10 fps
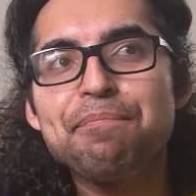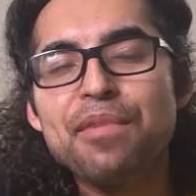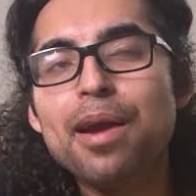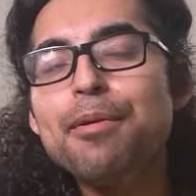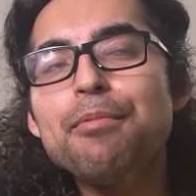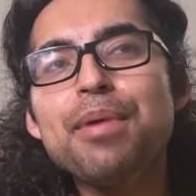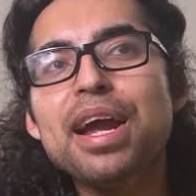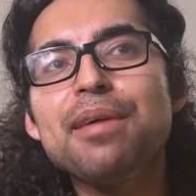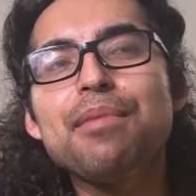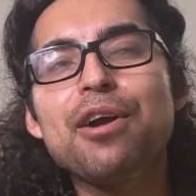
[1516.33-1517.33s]
I remember back
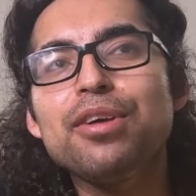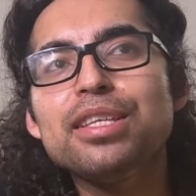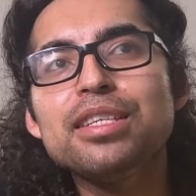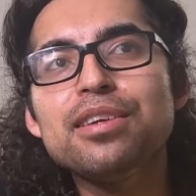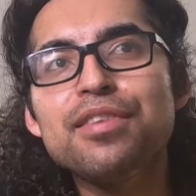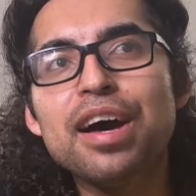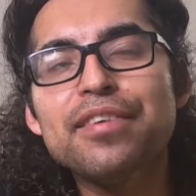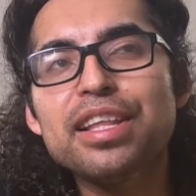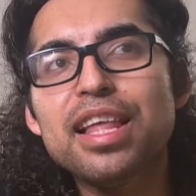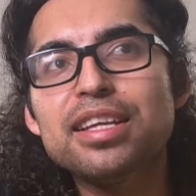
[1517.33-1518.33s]
in my early days of
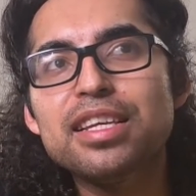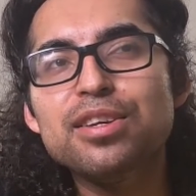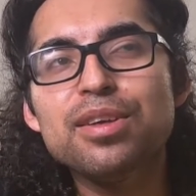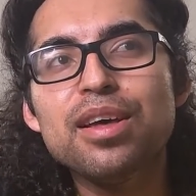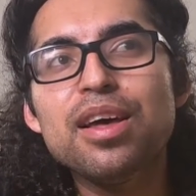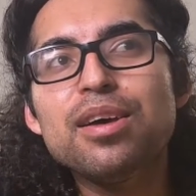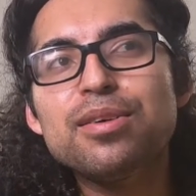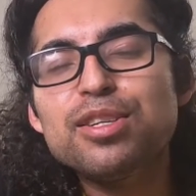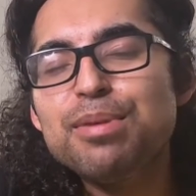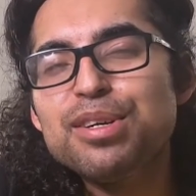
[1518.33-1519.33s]
collecting,
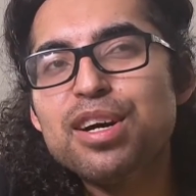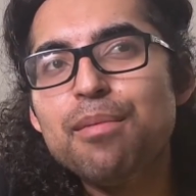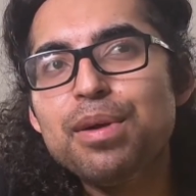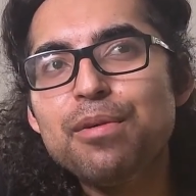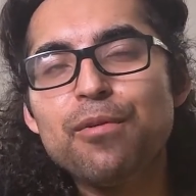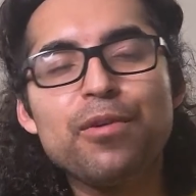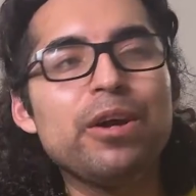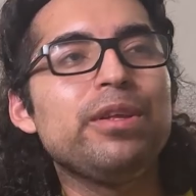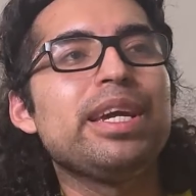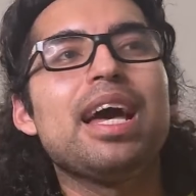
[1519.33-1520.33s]
GoodSmileCompany would
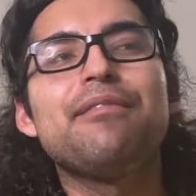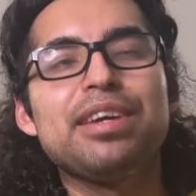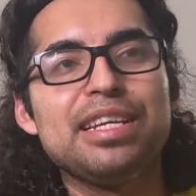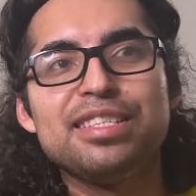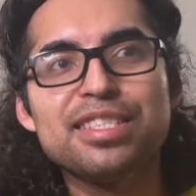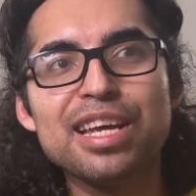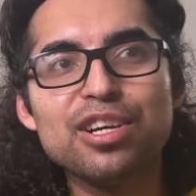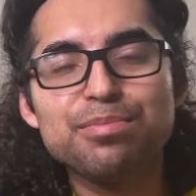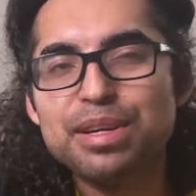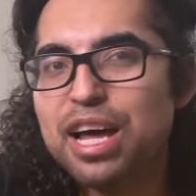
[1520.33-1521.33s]
rarely have any sales,
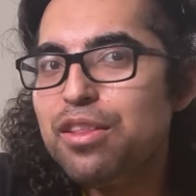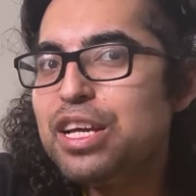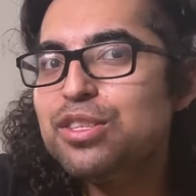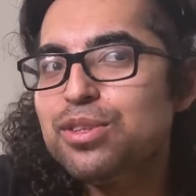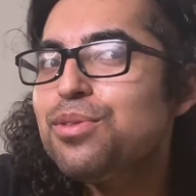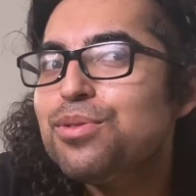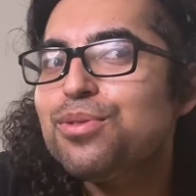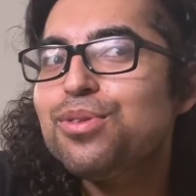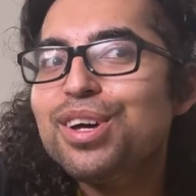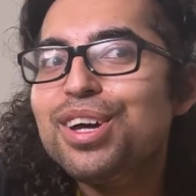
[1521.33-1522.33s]
but now they do.
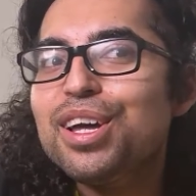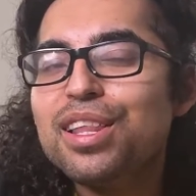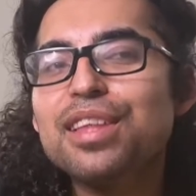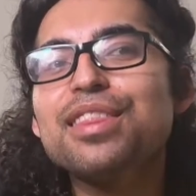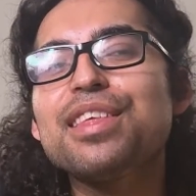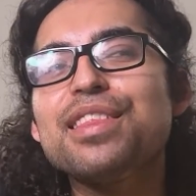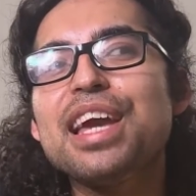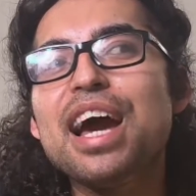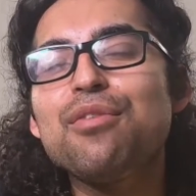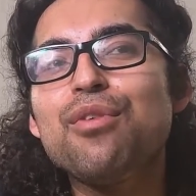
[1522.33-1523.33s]
Like they
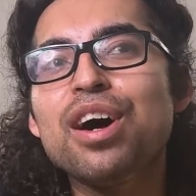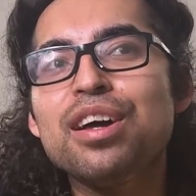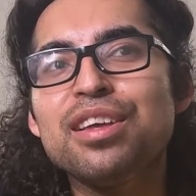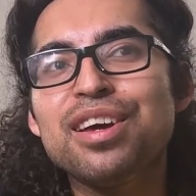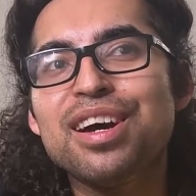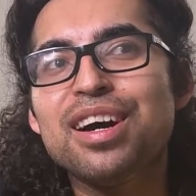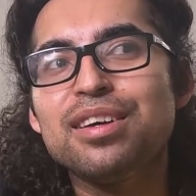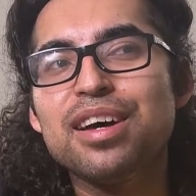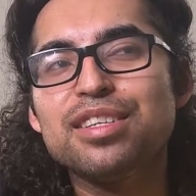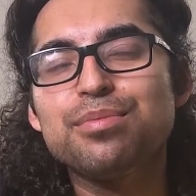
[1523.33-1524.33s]
had
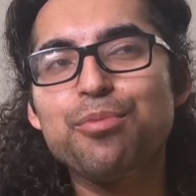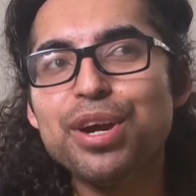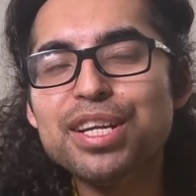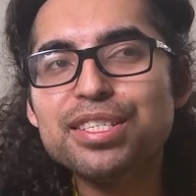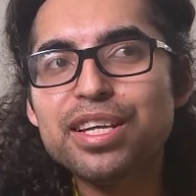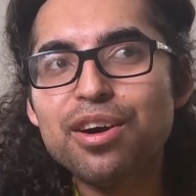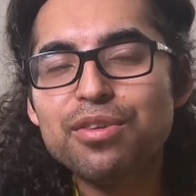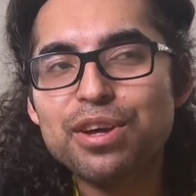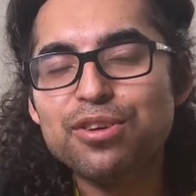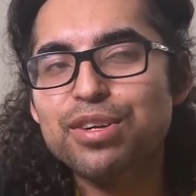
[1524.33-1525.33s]
a spring sale.
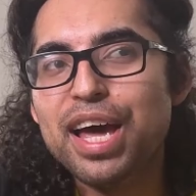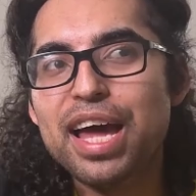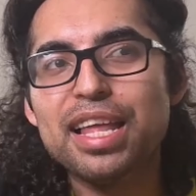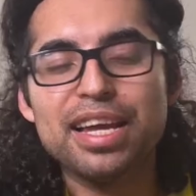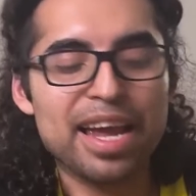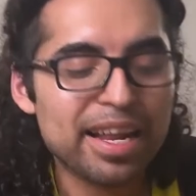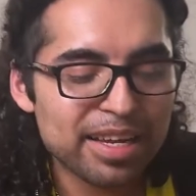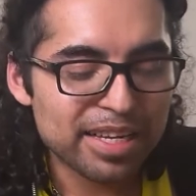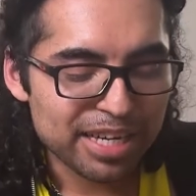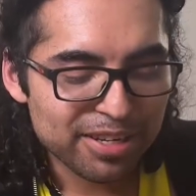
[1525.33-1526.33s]
They also had like an end
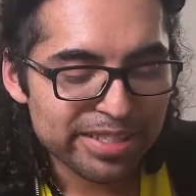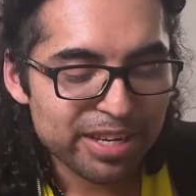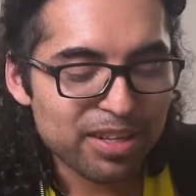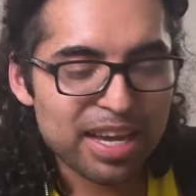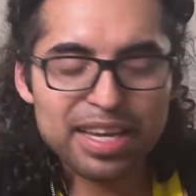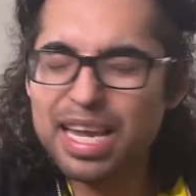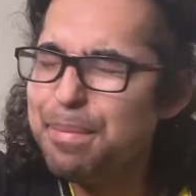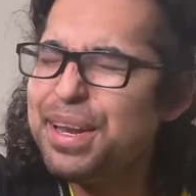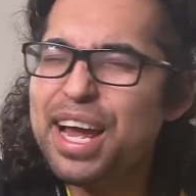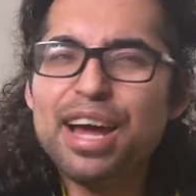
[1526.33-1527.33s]
of year sale. Like keep
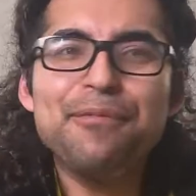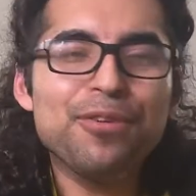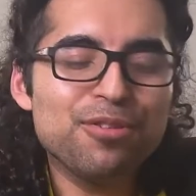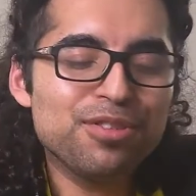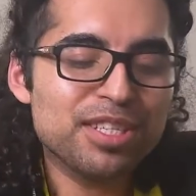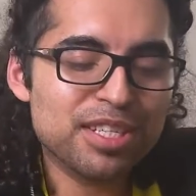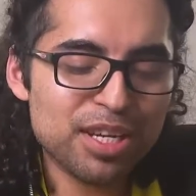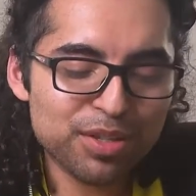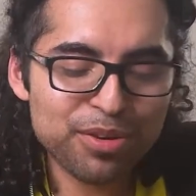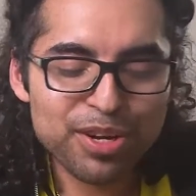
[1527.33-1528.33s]
an eye out for those
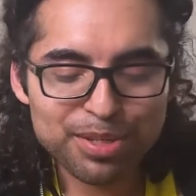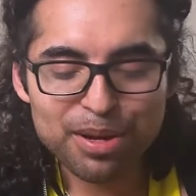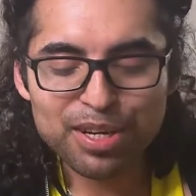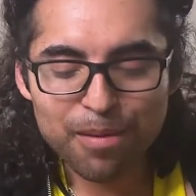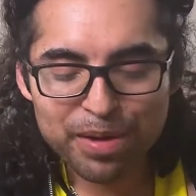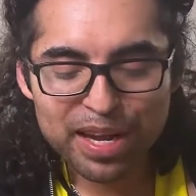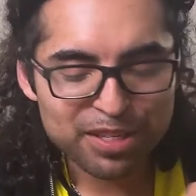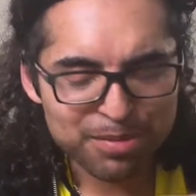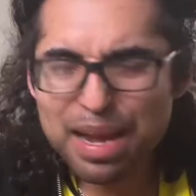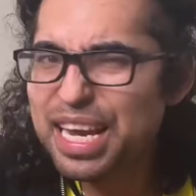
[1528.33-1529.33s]
sales for GoodSmileCompany because
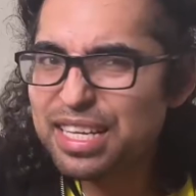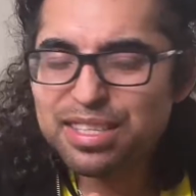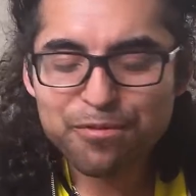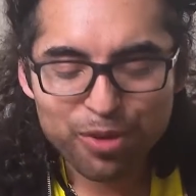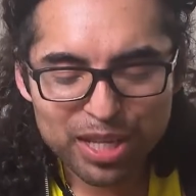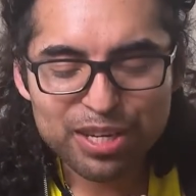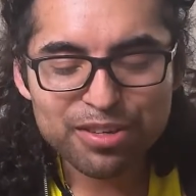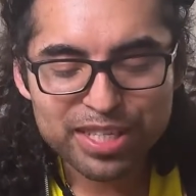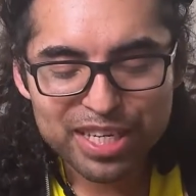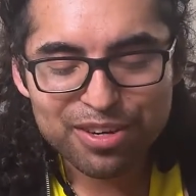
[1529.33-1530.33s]
you might get some really good
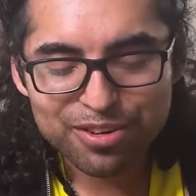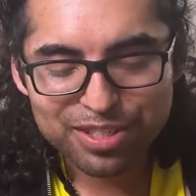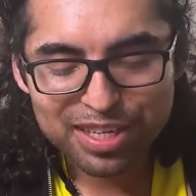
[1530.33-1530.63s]
deals.